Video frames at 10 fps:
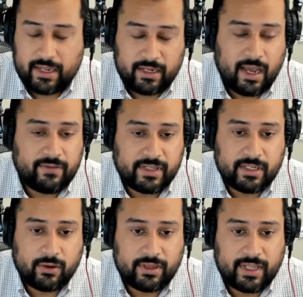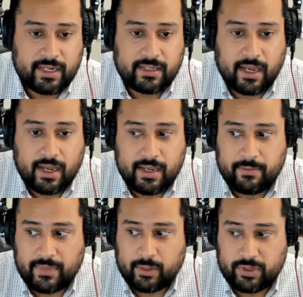Obviously, during that
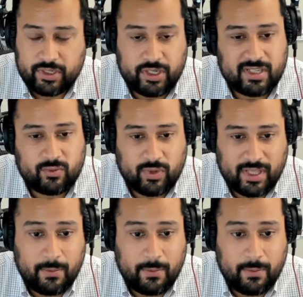time, it was just really